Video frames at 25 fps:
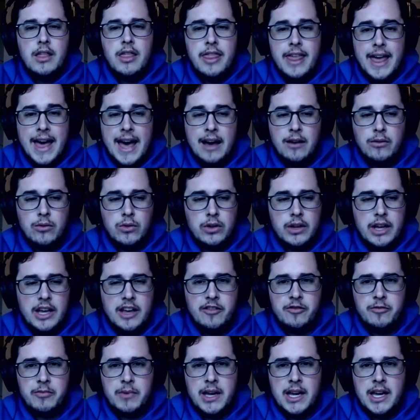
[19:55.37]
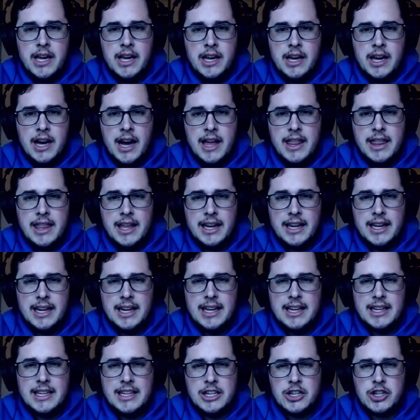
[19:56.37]
That will give me, I think,
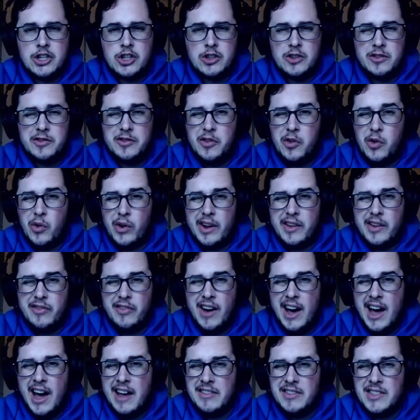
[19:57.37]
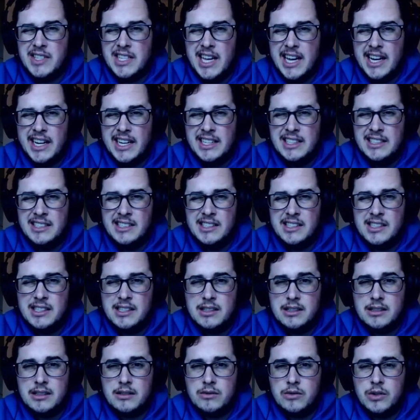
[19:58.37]
an additional 45
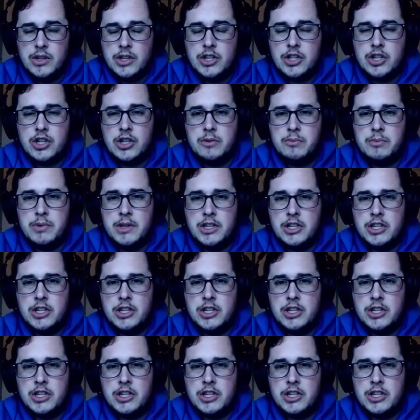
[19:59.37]
seconds, which should